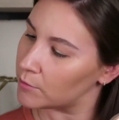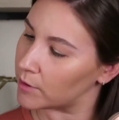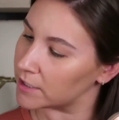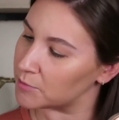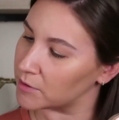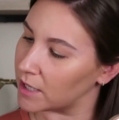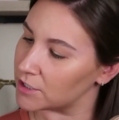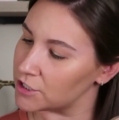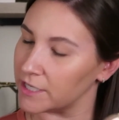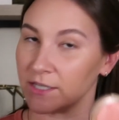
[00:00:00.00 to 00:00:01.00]
Pressed
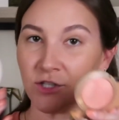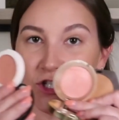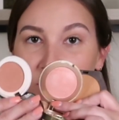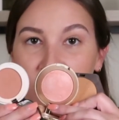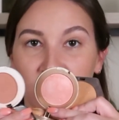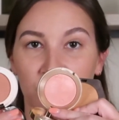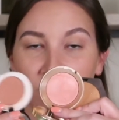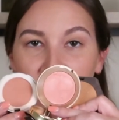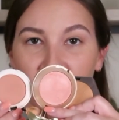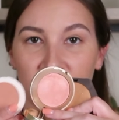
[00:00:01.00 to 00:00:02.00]
Blush in Just
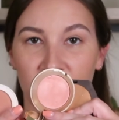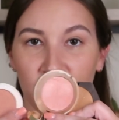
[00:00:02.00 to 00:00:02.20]
Peachy.